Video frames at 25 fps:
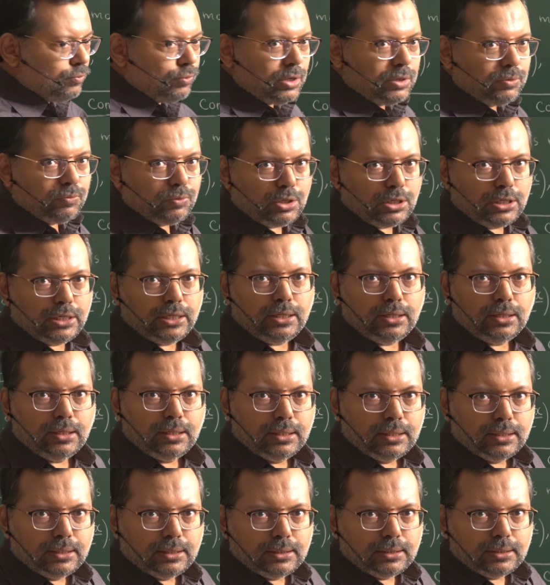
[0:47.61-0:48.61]
1 only,
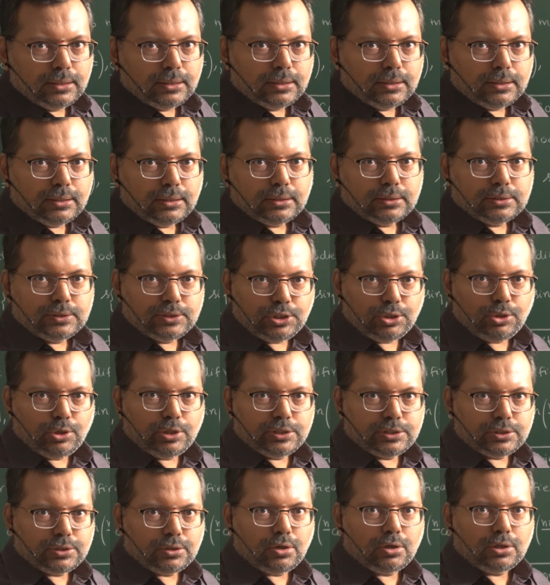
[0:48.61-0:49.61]
0
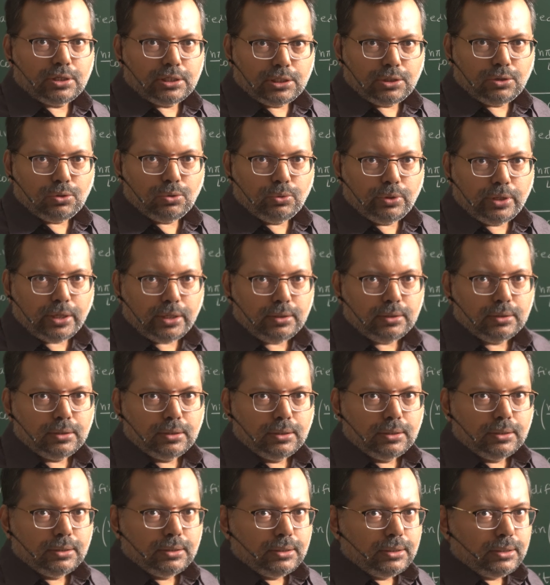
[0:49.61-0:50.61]
is not included.
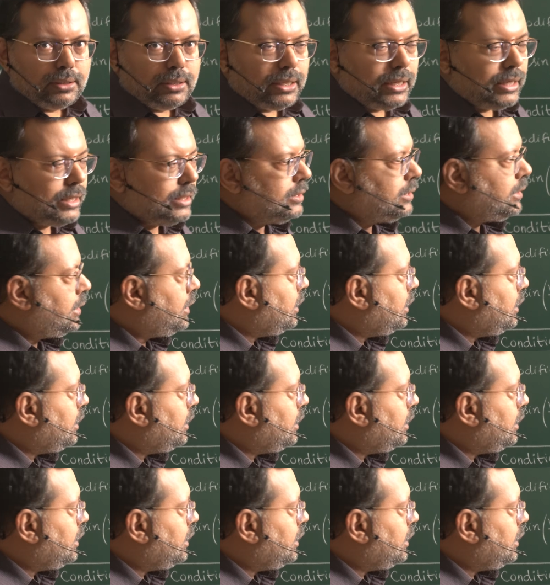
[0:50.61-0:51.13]
And the